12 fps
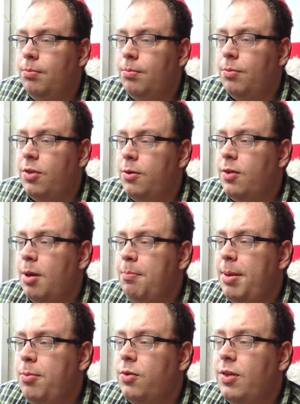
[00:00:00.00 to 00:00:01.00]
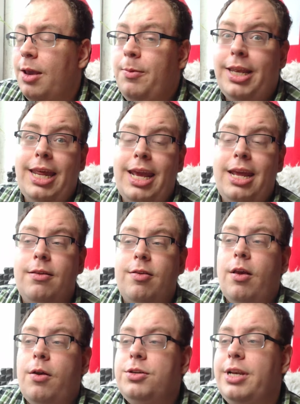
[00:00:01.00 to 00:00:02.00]
So some people say we need
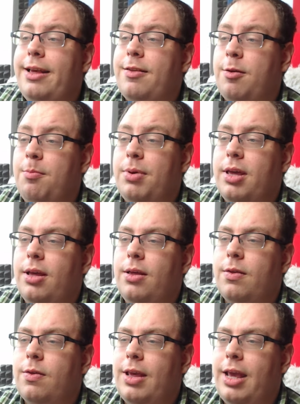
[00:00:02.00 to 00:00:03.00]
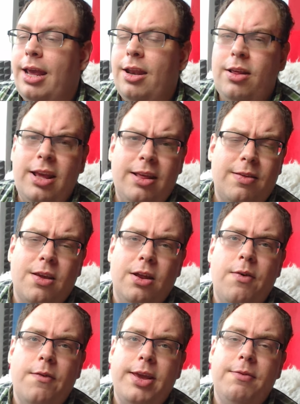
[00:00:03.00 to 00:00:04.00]
socialism because it's good
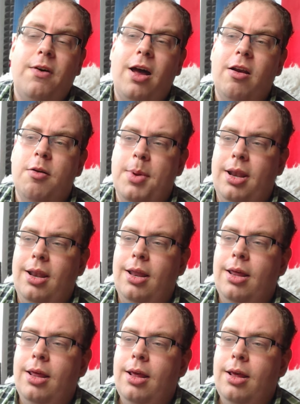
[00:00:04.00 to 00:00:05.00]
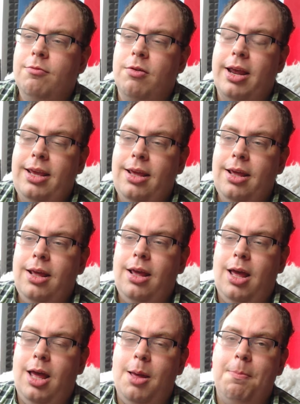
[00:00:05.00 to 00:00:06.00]
for the environment, right?
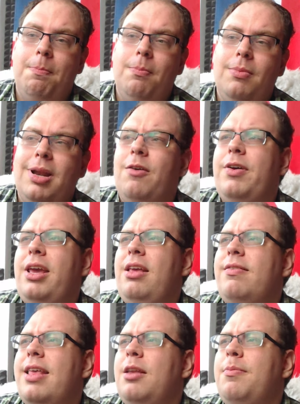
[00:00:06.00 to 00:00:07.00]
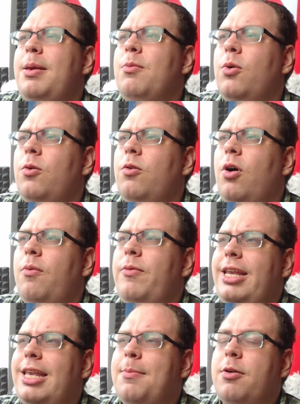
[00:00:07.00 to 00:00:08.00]
Now, these tend to be more on
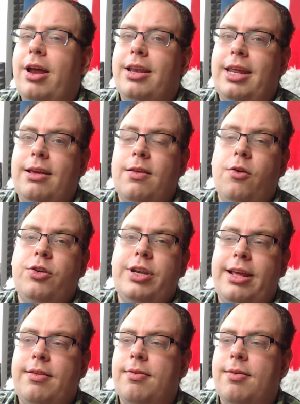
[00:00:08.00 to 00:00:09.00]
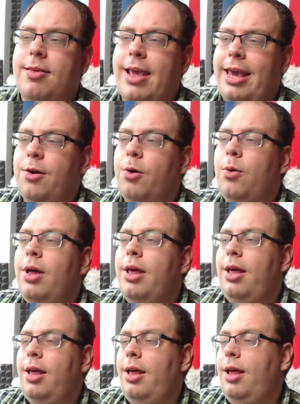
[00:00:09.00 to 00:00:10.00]
the democratic socialist scale,
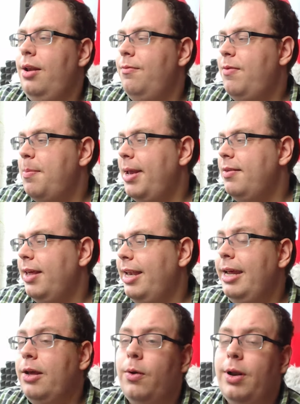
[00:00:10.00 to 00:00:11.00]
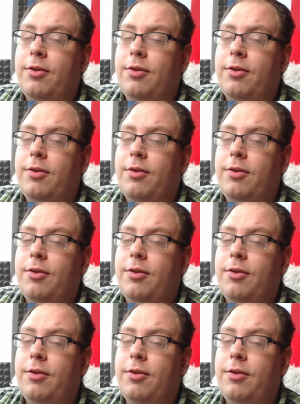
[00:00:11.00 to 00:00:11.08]
and they're basically calling